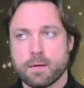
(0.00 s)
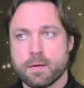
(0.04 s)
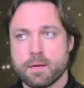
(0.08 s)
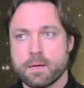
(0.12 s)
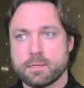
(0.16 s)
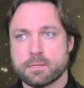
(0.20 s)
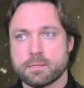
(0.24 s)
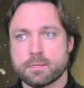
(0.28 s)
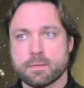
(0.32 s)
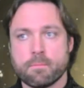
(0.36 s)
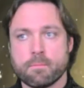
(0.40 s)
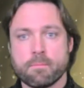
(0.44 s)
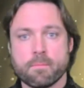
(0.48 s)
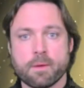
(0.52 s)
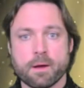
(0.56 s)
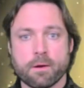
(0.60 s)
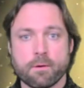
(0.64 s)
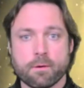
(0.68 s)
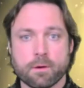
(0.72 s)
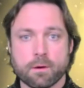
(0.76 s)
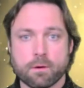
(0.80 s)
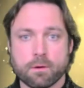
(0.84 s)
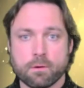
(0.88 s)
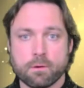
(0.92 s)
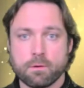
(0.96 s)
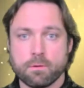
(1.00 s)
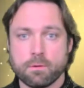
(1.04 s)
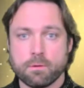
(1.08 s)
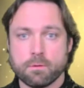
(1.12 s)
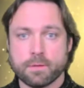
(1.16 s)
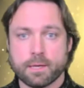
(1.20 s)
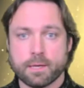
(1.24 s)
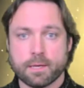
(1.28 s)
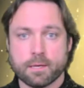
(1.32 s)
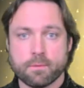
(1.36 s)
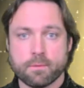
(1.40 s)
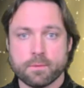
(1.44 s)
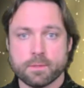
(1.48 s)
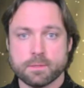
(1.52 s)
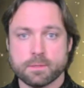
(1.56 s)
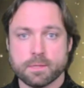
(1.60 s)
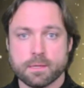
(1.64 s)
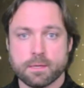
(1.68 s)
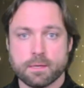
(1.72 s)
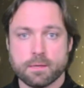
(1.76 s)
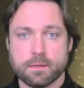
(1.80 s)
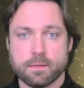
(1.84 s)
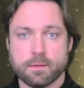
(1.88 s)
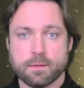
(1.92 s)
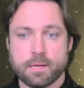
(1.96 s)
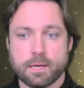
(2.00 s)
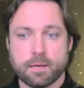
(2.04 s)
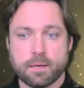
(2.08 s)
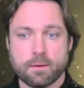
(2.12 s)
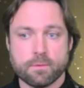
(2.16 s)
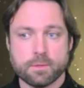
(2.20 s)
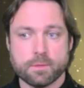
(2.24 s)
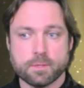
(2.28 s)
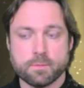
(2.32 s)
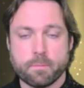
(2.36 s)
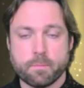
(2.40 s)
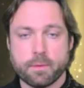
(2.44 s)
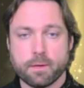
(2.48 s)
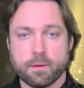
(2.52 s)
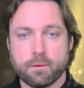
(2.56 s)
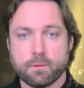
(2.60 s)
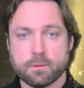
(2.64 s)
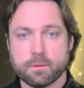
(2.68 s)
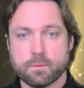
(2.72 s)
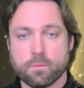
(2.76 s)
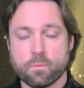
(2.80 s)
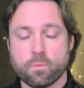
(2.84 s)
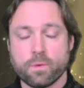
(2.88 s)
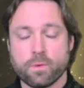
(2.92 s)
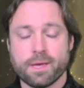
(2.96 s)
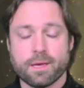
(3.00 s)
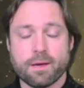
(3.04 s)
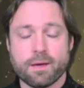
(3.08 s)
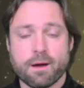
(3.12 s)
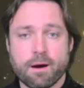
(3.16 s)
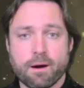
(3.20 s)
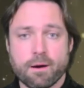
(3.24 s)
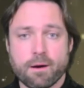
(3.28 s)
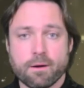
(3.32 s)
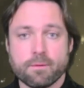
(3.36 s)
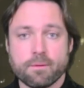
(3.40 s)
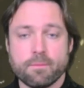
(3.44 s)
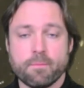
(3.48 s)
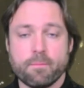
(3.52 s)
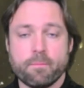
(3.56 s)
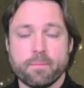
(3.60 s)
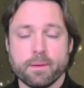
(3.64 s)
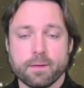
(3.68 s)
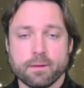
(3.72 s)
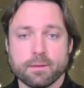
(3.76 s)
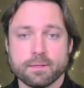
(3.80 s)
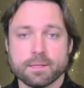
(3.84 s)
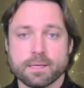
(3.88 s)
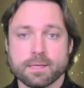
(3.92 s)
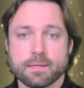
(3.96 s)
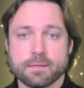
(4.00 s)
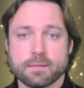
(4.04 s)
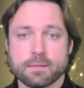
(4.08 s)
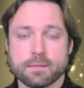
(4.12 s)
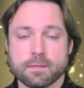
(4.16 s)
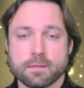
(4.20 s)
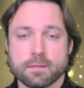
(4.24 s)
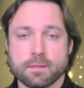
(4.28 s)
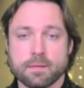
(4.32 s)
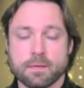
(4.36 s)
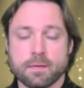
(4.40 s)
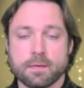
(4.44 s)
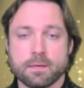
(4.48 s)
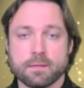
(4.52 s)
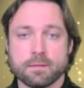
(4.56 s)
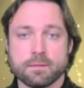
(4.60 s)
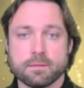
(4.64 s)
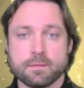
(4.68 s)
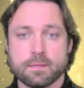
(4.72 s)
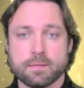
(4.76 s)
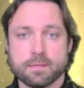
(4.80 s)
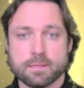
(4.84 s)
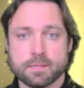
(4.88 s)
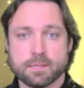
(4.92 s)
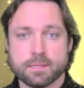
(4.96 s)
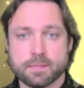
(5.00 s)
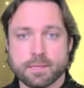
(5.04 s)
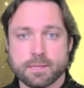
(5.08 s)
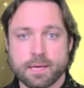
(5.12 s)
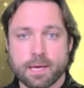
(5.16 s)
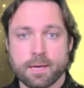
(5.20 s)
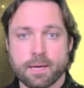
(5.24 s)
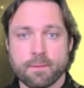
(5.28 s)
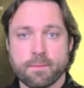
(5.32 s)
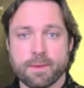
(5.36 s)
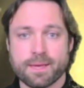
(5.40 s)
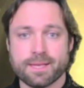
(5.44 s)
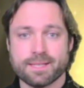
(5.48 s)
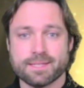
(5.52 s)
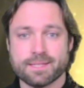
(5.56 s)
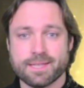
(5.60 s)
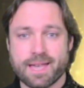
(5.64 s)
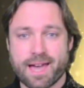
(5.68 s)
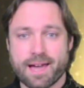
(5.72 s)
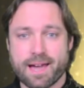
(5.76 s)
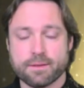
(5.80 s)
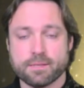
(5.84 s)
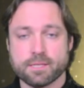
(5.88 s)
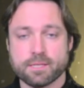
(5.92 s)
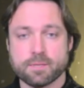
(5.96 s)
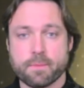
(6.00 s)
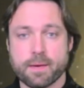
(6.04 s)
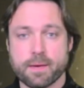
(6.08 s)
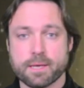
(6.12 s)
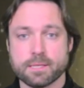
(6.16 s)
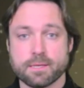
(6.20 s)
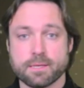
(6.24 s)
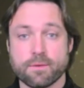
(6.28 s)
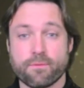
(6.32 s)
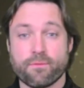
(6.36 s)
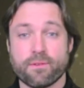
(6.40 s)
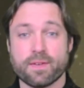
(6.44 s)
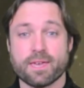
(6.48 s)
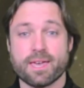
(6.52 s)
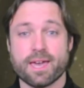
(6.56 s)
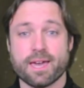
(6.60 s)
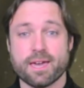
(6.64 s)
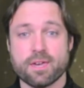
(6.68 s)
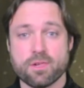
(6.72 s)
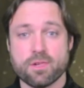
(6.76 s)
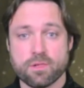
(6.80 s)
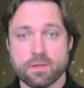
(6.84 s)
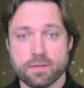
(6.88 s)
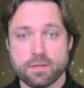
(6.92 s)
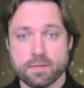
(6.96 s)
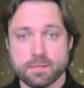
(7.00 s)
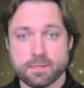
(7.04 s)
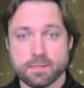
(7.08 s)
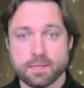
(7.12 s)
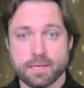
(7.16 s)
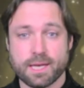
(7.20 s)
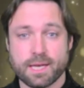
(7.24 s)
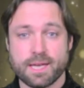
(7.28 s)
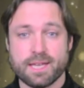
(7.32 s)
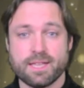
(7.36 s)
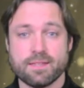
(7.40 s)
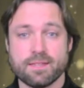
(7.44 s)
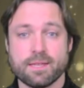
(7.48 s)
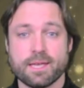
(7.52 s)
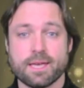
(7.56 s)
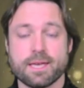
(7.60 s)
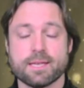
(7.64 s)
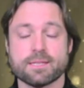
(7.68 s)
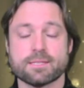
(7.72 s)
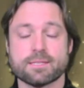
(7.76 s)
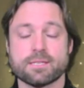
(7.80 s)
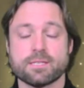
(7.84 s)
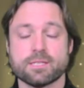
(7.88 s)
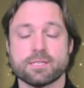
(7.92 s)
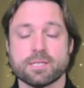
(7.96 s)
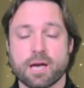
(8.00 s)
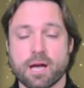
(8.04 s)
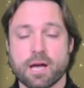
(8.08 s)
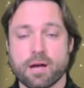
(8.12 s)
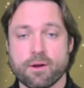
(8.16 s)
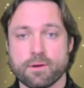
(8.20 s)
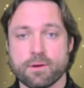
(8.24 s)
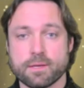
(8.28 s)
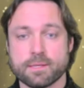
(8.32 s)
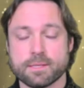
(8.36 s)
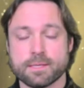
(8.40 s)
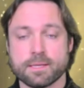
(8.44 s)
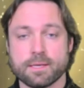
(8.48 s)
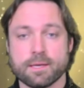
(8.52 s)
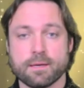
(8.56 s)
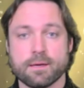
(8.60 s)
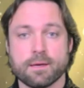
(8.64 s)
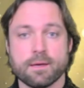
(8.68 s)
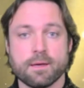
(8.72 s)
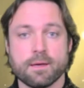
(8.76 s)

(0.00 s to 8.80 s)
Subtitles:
It's a miracle that it was built. We can't build it to the same exact specifications in its entirety